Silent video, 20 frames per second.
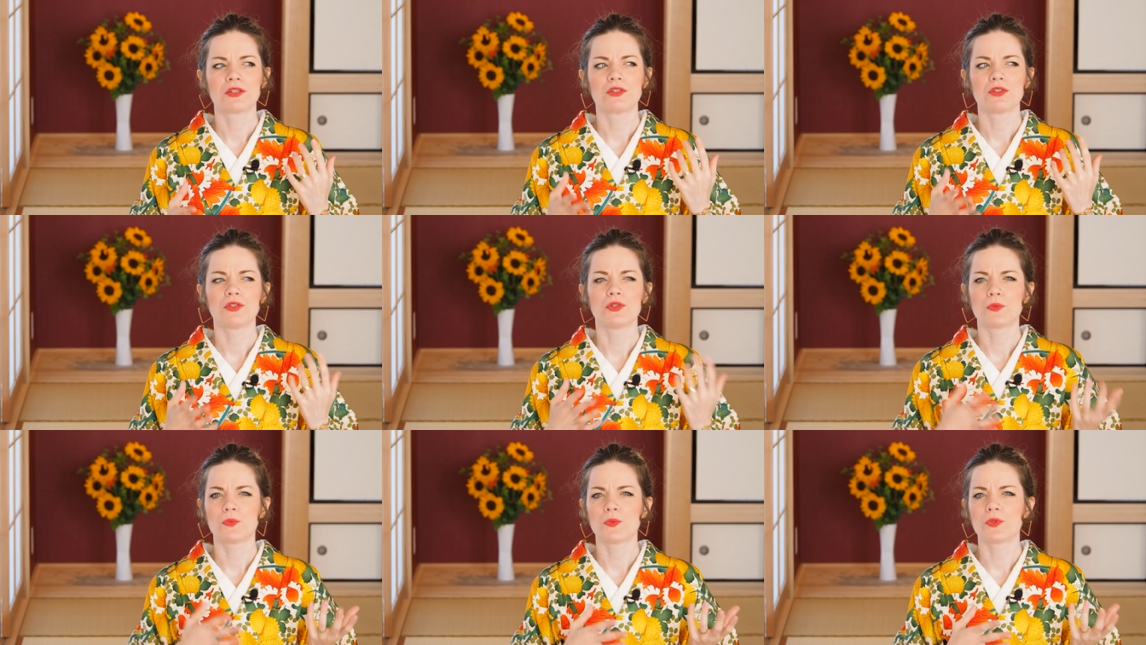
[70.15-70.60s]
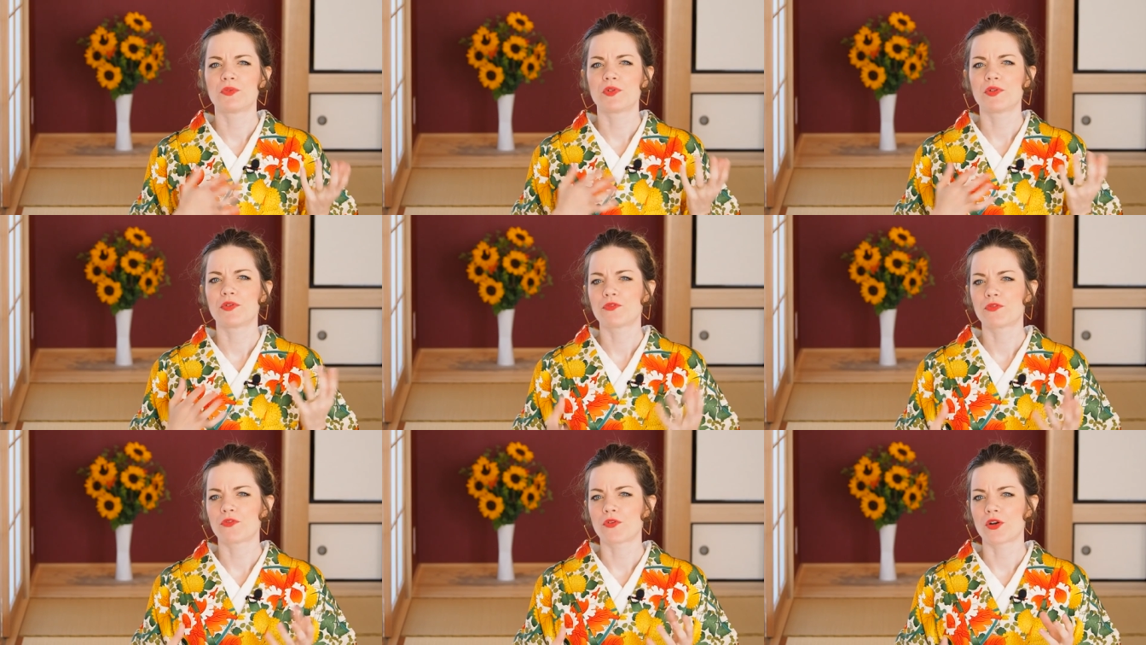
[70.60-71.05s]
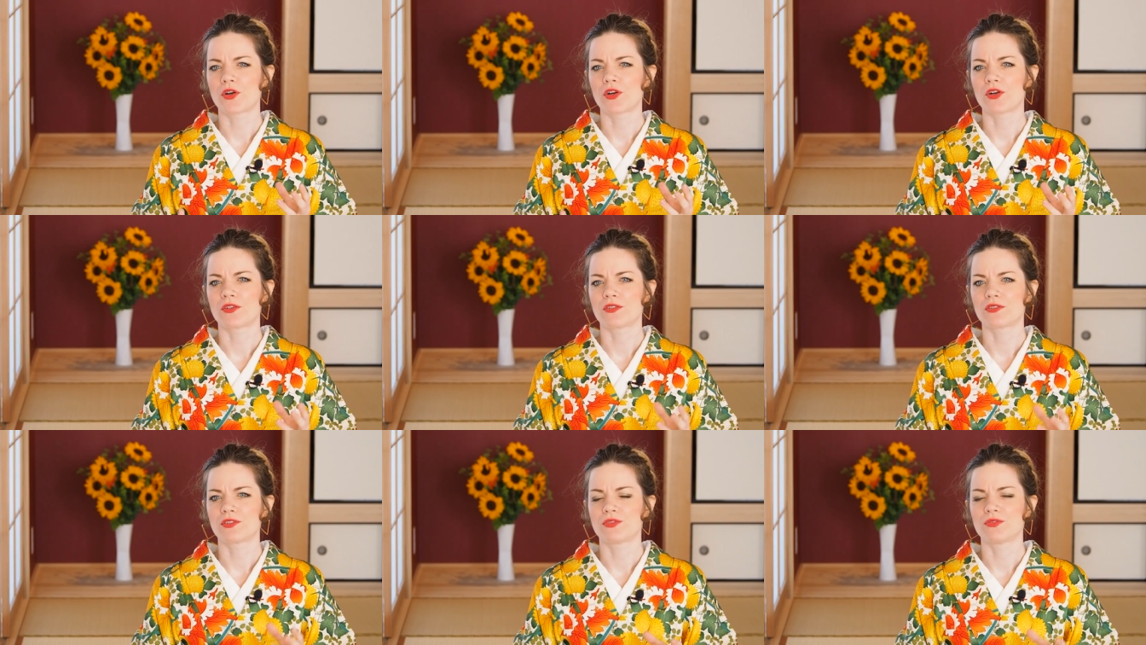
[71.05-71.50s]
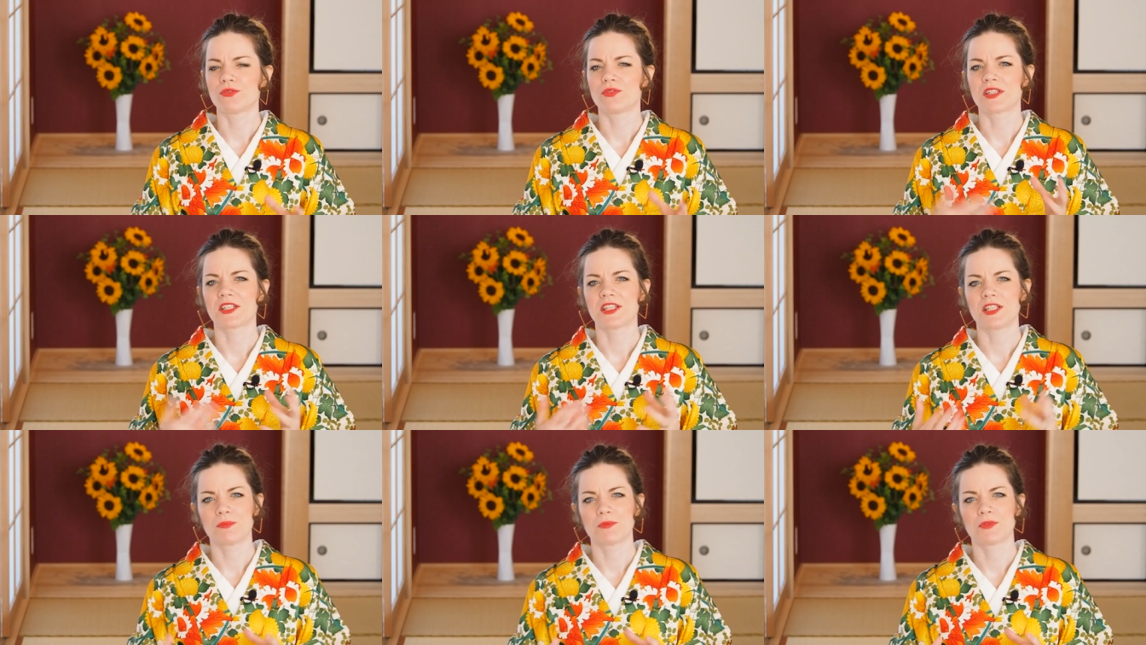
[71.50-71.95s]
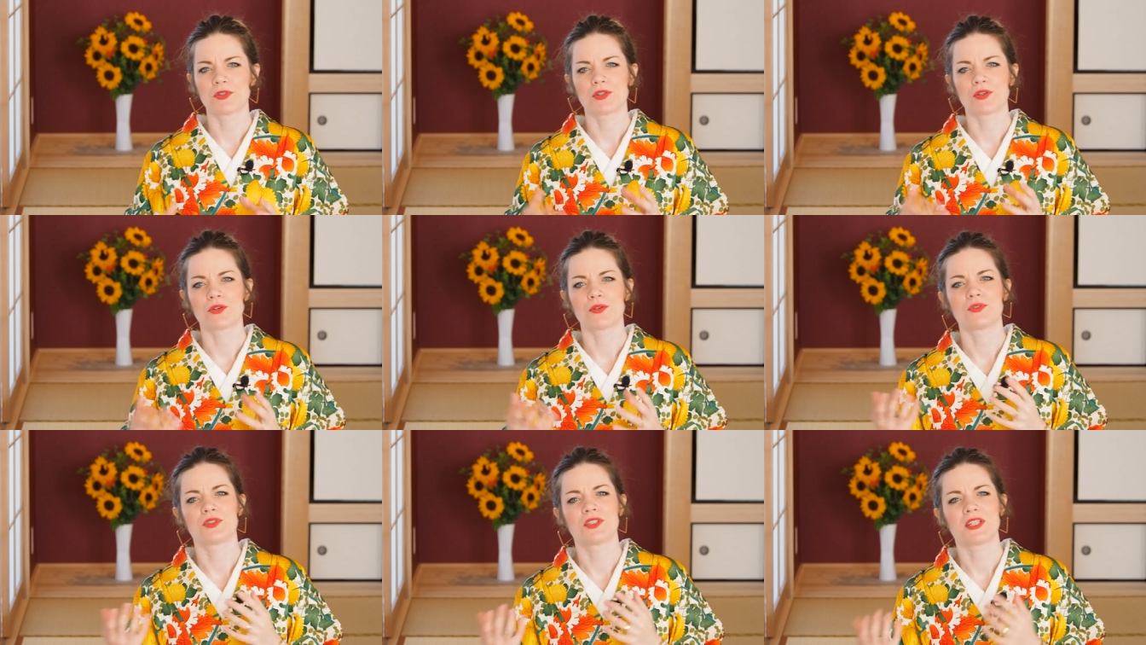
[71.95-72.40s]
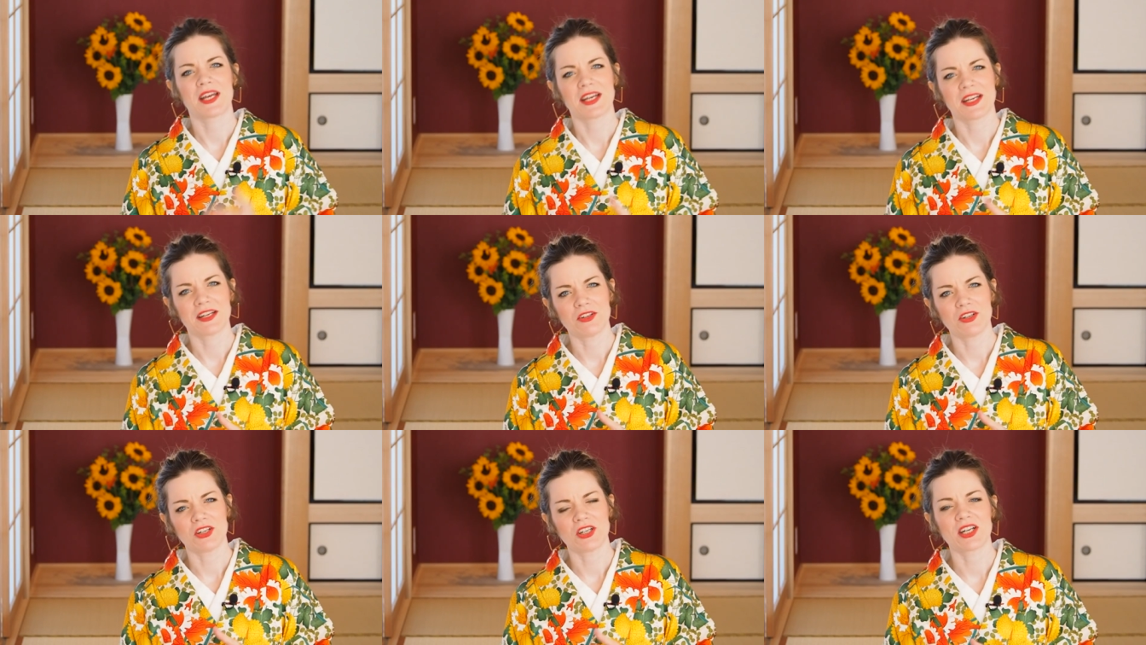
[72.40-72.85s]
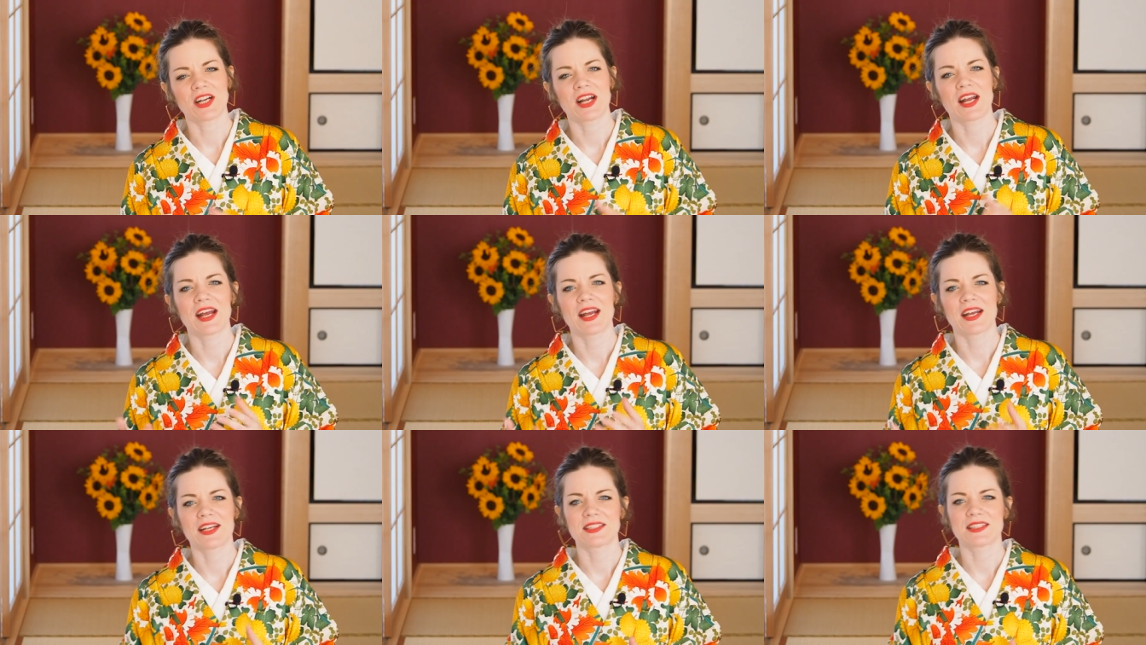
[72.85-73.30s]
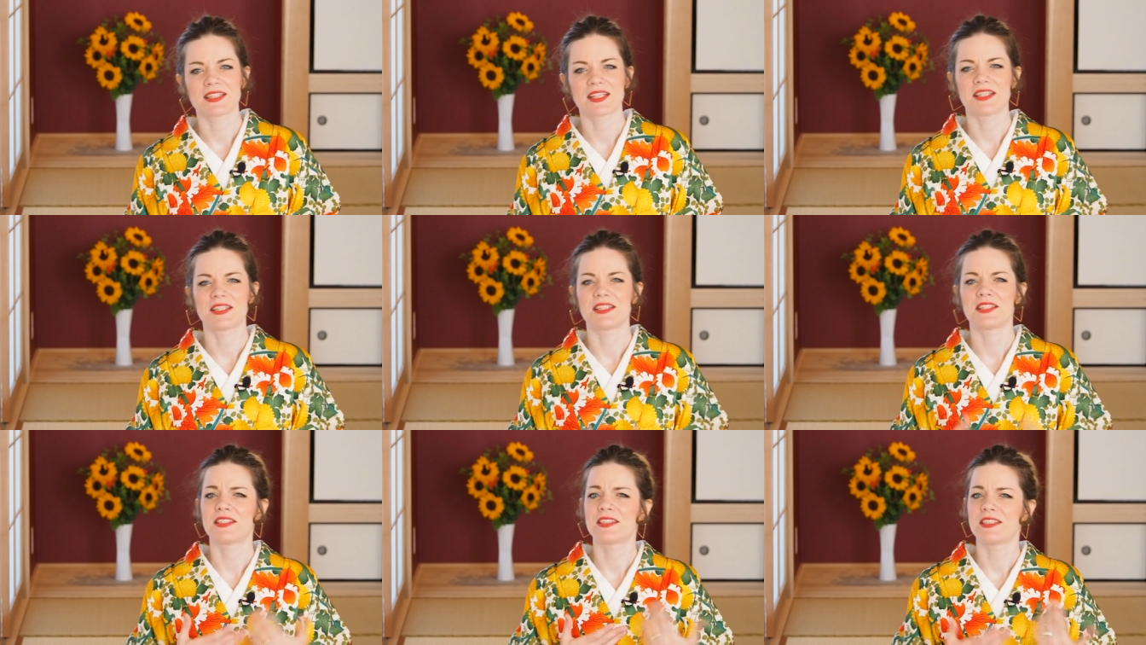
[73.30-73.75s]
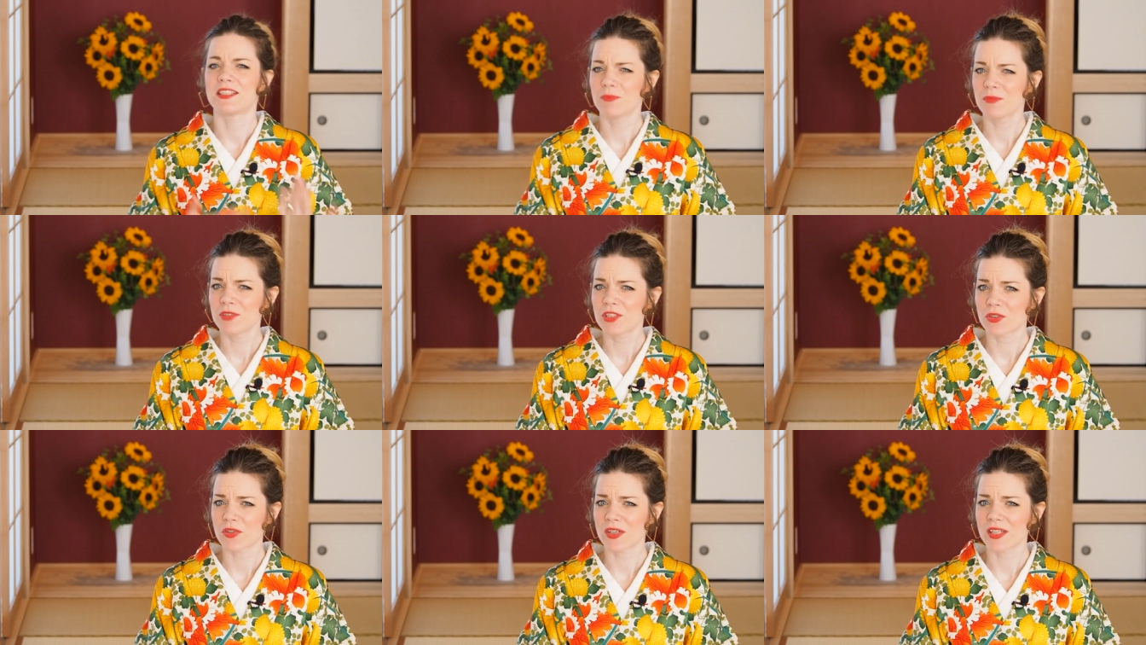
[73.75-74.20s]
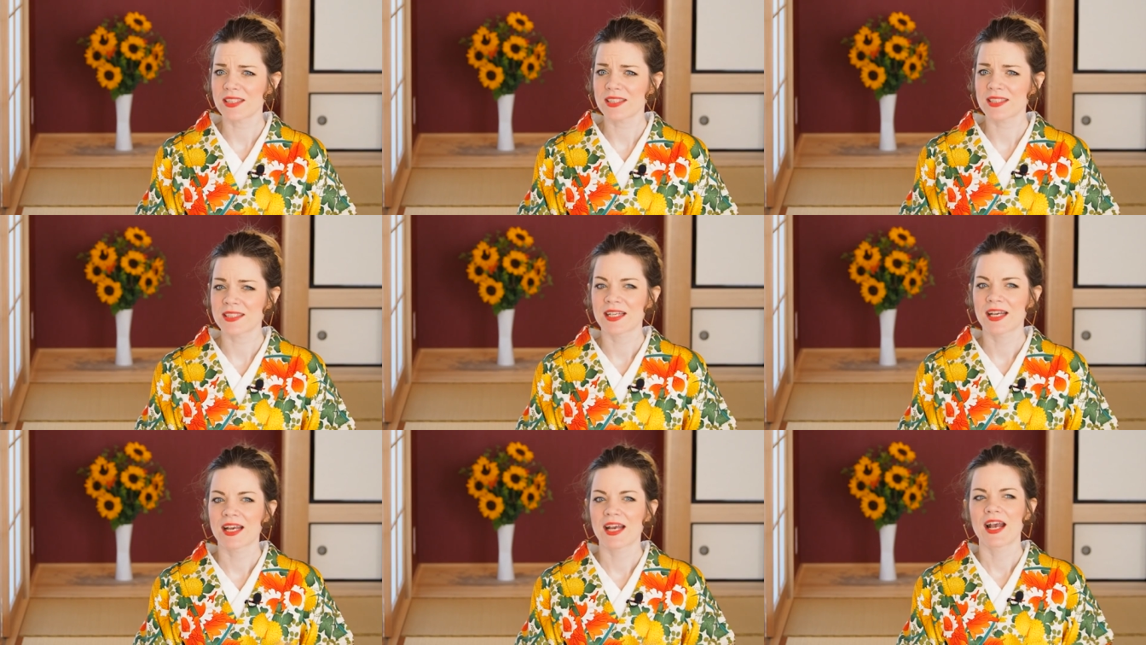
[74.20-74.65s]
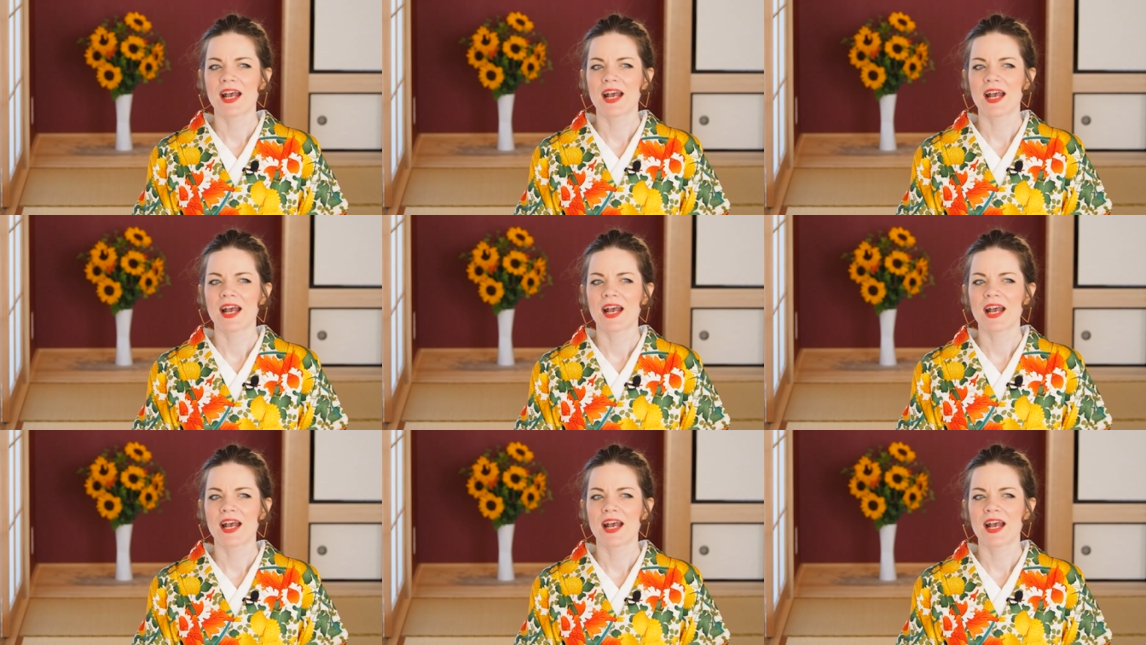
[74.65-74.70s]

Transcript: you would refer to a kimono tailor as a seamstress.